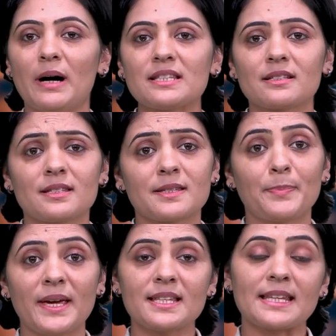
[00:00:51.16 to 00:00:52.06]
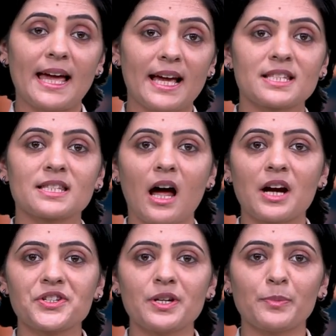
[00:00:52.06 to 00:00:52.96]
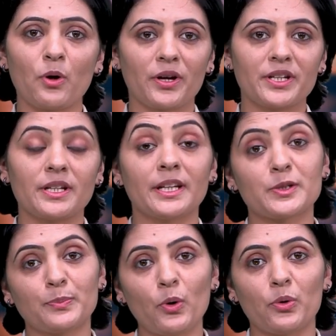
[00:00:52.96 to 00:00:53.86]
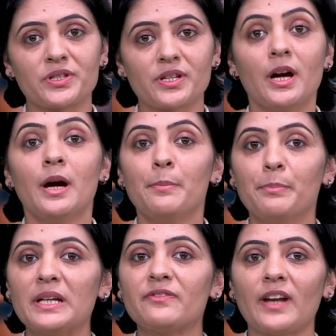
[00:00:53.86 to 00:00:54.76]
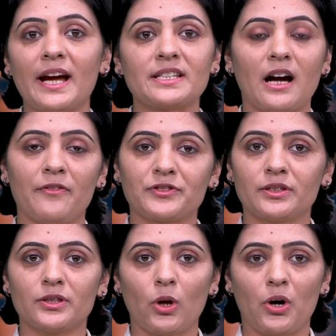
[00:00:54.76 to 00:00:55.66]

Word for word: Musk's SpaceX Starship rocket explodes mid-flight after the